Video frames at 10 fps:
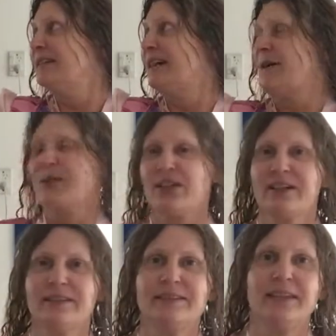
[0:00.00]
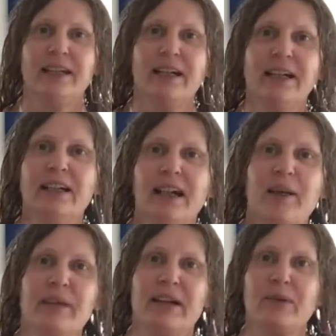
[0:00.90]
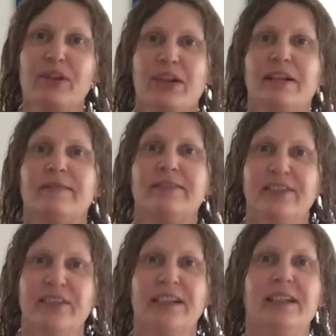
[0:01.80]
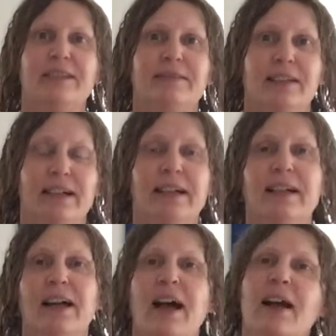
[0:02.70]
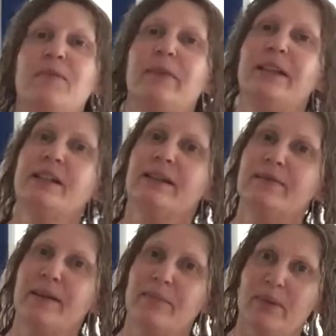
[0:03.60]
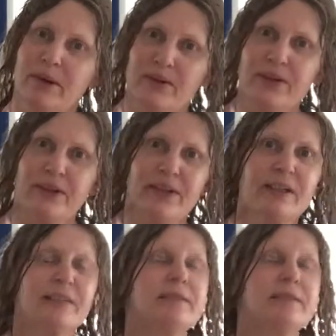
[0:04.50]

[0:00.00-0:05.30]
I wish I could fly. I mean, I wish I could physically fly. I invented a fembot suit.